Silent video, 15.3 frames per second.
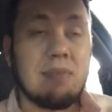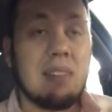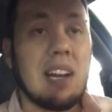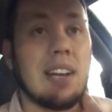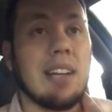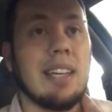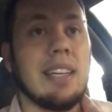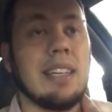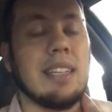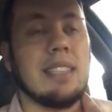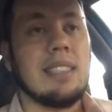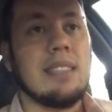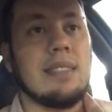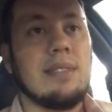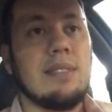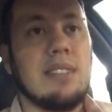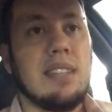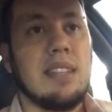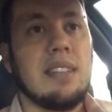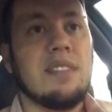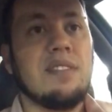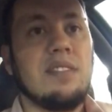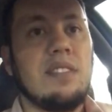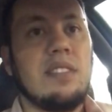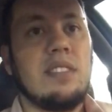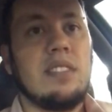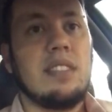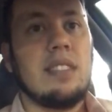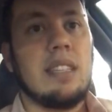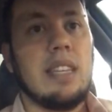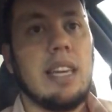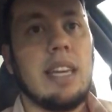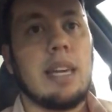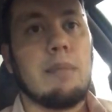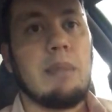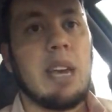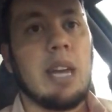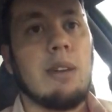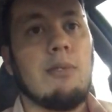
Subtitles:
where he can make